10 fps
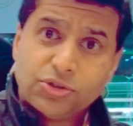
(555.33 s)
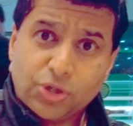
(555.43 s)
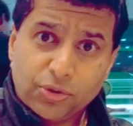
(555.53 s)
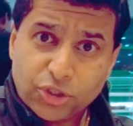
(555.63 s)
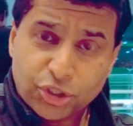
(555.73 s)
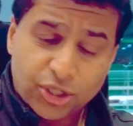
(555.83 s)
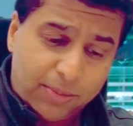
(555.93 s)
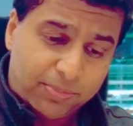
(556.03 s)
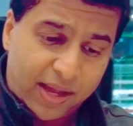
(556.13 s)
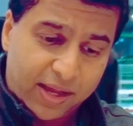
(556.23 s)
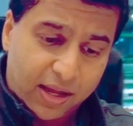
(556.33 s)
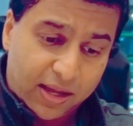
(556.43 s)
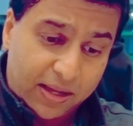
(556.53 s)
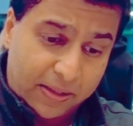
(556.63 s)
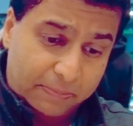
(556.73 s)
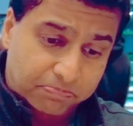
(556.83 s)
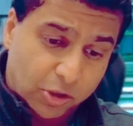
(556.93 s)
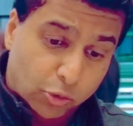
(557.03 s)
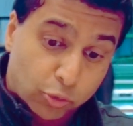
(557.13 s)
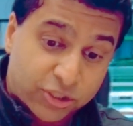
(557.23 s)
So the shop,
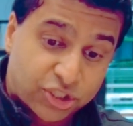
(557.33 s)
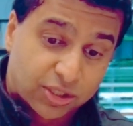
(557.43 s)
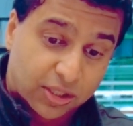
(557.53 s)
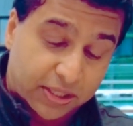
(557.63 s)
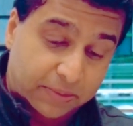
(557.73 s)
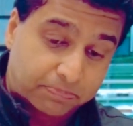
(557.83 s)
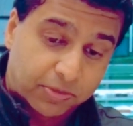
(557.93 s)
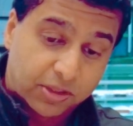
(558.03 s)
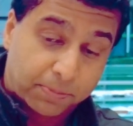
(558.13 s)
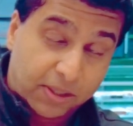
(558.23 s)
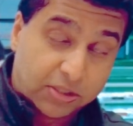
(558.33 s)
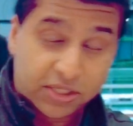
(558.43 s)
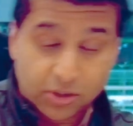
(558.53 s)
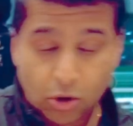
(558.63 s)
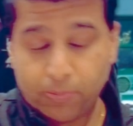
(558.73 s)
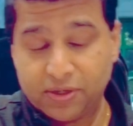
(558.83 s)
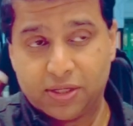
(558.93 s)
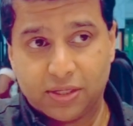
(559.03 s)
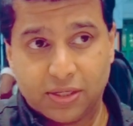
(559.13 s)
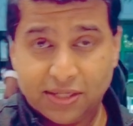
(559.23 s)
originally, the building opened
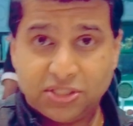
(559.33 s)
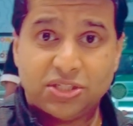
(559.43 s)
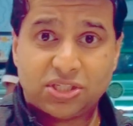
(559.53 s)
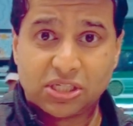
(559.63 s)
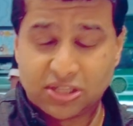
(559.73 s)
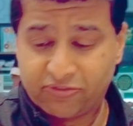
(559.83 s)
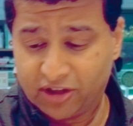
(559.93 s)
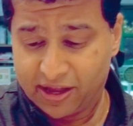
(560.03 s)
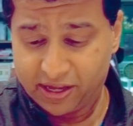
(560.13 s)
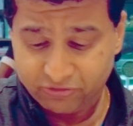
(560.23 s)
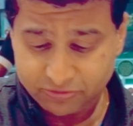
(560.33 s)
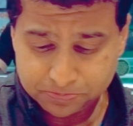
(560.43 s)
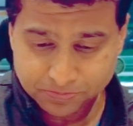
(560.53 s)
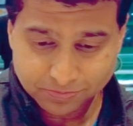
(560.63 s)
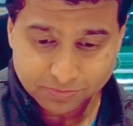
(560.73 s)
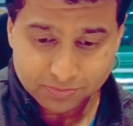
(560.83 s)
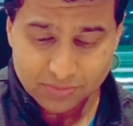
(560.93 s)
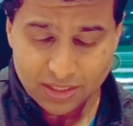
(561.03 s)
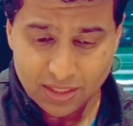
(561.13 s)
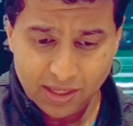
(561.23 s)
in 1965,
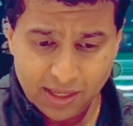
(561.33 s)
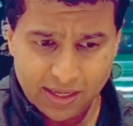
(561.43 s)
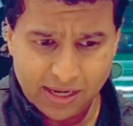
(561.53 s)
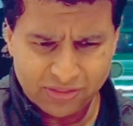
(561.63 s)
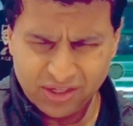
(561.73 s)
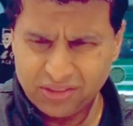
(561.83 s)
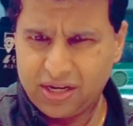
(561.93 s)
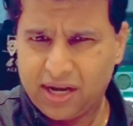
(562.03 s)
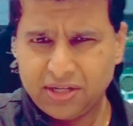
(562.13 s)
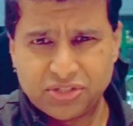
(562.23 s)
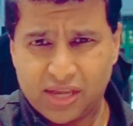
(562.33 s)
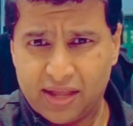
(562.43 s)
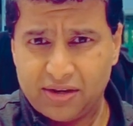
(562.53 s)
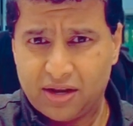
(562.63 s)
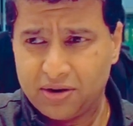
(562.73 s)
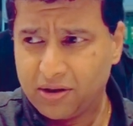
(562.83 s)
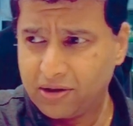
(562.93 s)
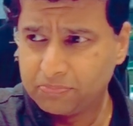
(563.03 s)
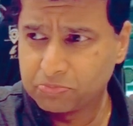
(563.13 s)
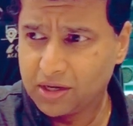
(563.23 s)
and I think in the 90s they had
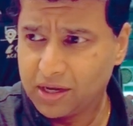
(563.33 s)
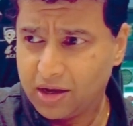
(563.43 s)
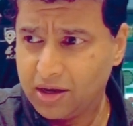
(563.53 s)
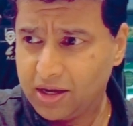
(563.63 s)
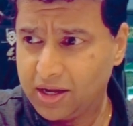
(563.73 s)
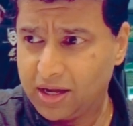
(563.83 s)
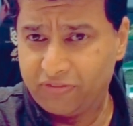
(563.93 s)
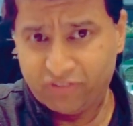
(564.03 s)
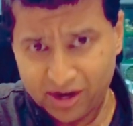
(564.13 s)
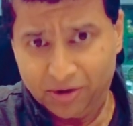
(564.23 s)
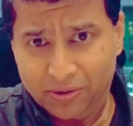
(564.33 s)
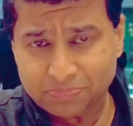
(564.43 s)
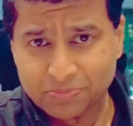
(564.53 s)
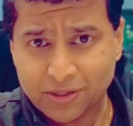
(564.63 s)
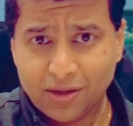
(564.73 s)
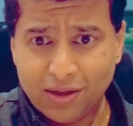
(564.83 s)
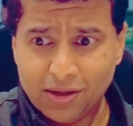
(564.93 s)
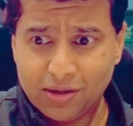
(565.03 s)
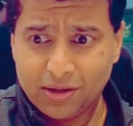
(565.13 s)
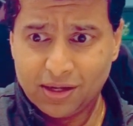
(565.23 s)
a fire.
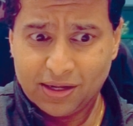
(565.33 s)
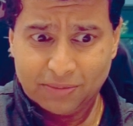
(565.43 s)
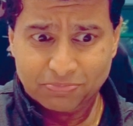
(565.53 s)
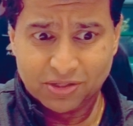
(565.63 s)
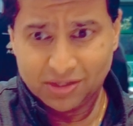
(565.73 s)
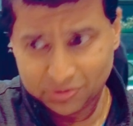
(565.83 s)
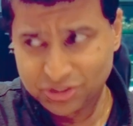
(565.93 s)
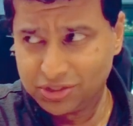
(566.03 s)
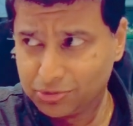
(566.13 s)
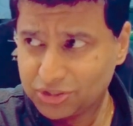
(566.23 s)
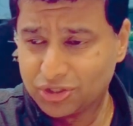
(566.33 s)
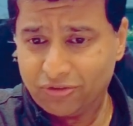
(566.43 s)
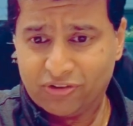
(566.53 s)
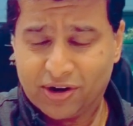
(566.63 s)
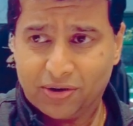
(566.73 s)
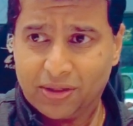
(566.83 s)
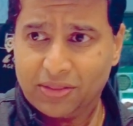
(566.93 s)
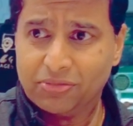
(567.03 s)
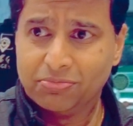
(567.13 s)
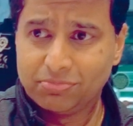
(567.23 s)
It was the original fire,
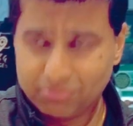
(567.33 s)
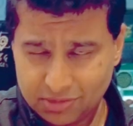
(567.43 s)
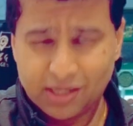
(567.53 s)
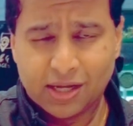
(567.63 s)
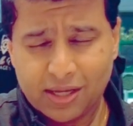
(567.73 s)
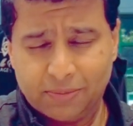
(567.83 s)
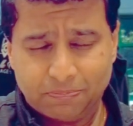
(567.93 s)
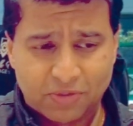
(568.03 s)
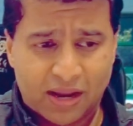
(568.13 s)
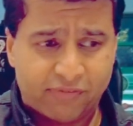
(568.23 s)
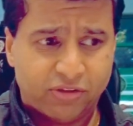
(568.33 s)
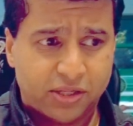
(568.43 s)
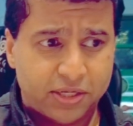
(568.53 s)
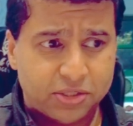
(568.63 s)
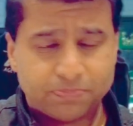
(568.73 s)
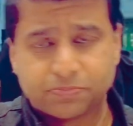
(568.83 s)
and it got heavily,